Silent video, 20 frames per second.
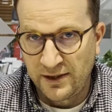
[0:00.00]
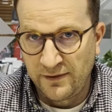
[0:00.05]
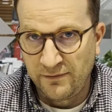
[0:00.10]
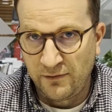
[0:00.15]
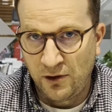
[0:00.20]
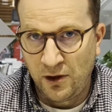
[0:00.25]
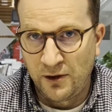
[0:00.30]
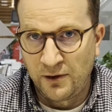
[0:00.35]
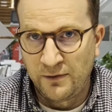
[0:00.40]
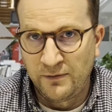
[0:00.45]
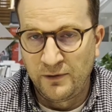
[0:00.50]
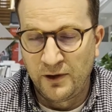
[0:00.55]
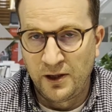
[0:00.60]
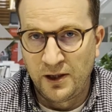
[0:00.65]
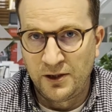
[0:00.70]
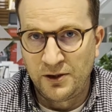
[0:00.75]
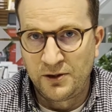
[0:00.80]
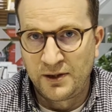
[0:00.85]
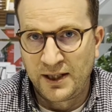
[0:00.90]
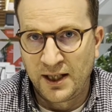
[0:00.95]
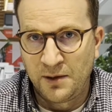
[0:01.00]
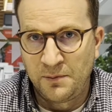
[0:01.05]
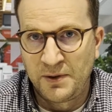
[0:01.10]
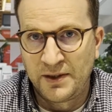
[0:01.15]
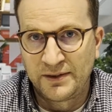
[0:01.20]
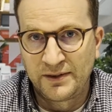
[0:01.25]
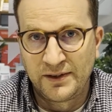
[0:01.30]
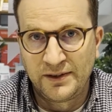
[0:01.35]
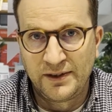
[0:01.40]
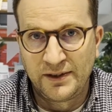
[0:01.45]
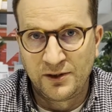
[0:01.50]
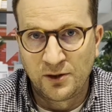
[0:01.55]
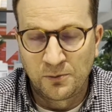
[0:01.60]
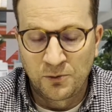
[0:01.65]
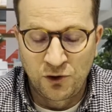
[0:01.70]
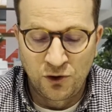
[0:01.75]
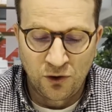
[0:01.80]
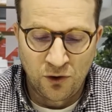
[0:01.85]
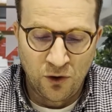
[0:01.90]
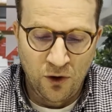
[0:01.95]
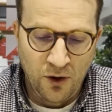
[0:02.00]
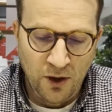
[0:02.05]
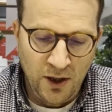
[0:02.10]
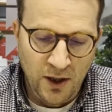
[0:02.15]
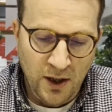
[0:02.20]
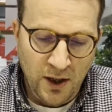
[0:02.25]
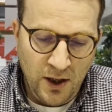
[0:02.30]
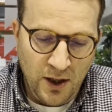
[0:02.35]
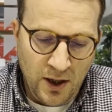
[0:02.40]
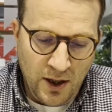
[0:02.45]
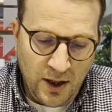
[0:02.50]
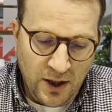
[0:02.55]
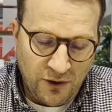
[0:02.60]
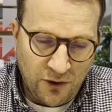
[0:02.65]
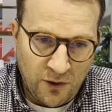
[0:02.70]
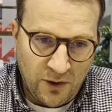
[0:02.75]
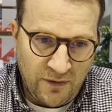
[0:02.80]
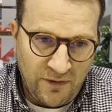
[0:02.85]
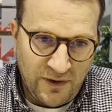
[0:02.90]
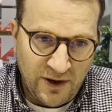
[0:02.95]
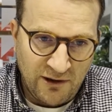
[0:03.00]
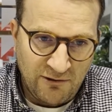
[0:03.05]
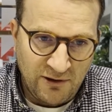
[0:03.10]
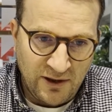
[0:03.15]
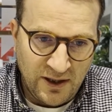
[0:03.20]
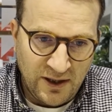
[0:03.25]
for a lot of UK businesses, I'm sure. So if there